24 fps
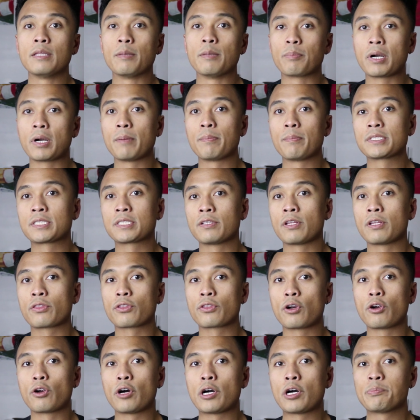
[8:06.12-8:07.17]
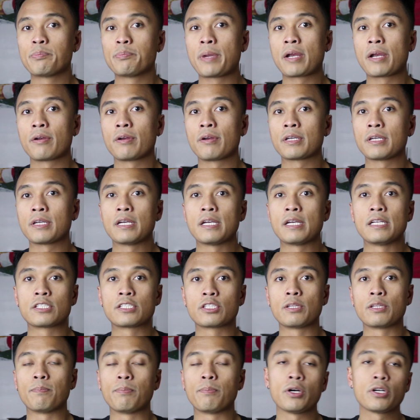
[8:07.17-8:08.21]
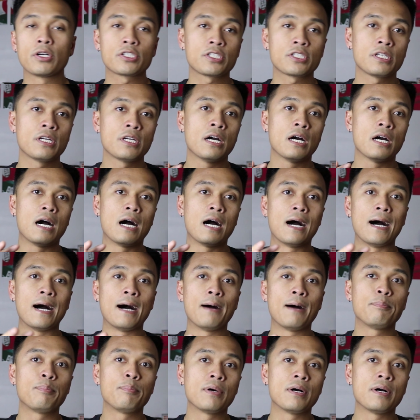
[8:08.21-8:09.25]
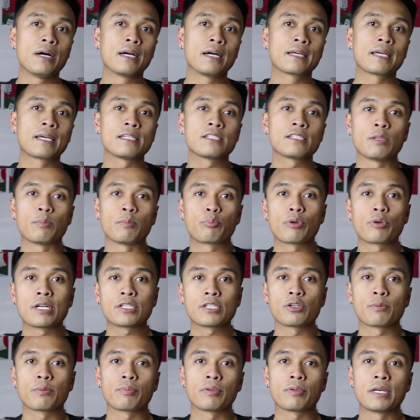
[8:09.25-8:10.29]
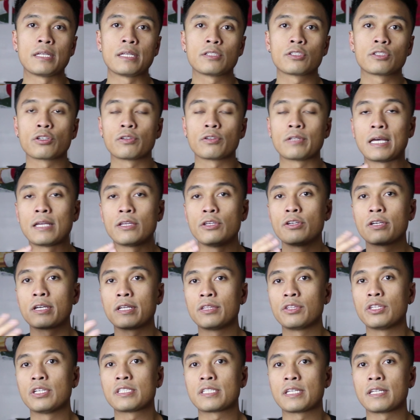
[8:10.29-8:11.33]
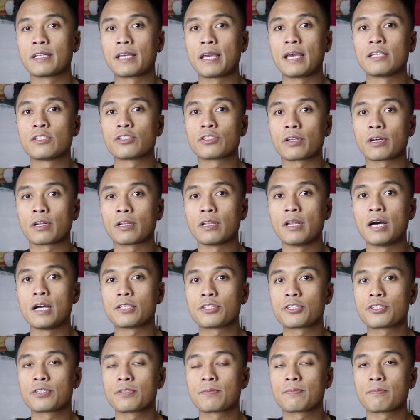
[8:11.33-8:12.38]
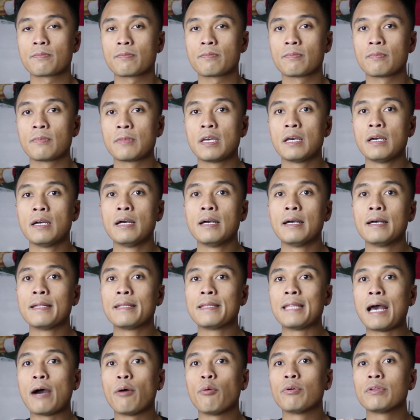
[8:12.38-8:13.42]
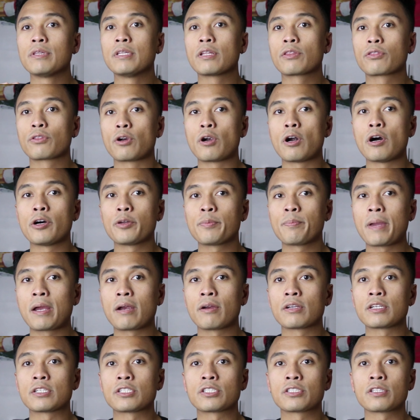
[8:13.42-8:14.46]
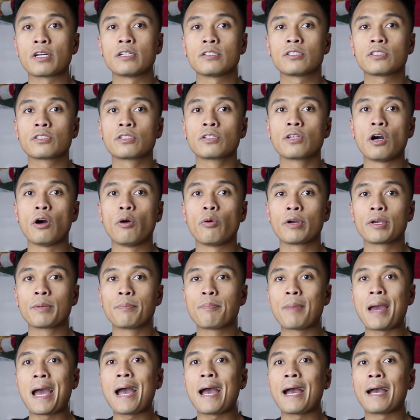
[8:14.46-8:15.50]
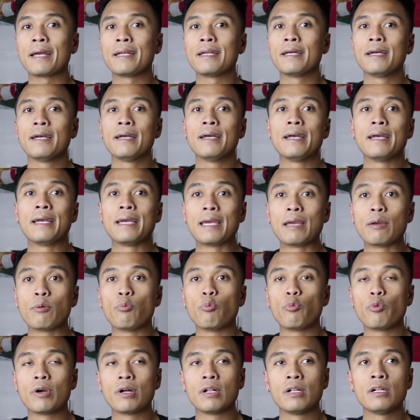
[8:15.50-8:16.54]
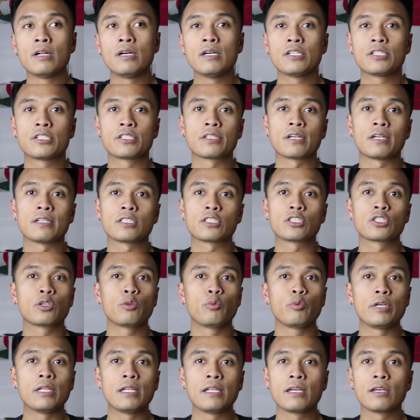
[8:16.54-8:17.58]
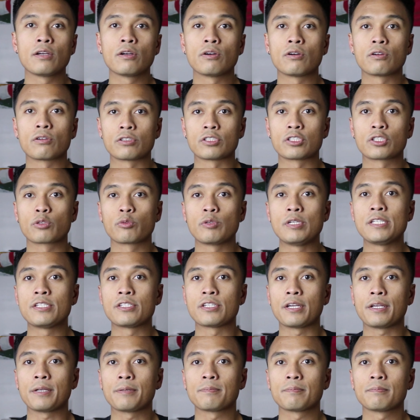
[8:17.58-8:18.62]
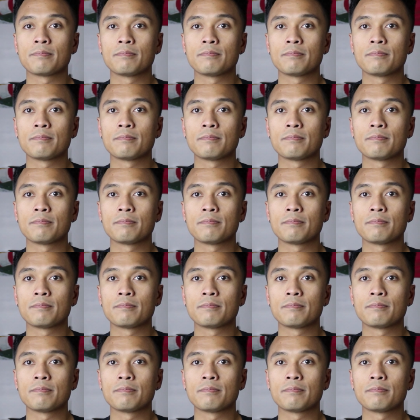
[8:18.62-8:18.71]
The purpose of the throwout bearing is to push up against the pressure plate so that you can disengage the clutch. Now when the throwout bearing starts going bad, it will start squealing or screeching.